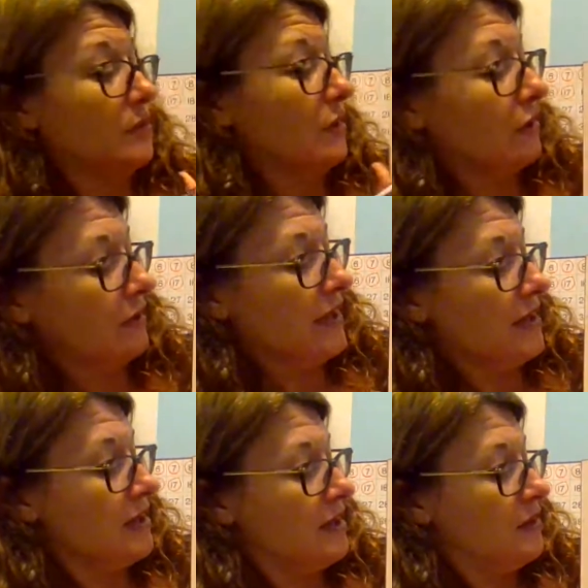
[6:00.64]
would look like?
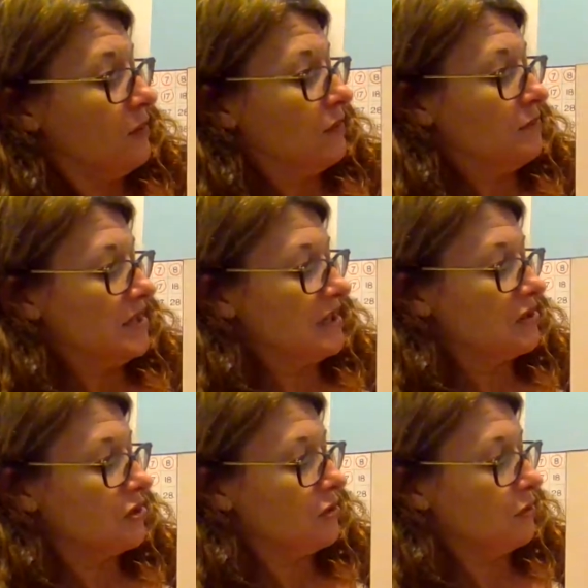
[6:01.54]
Would be a
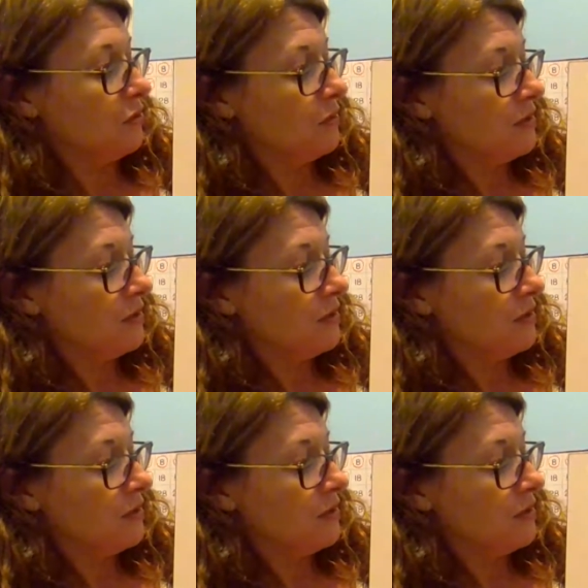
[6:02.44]
2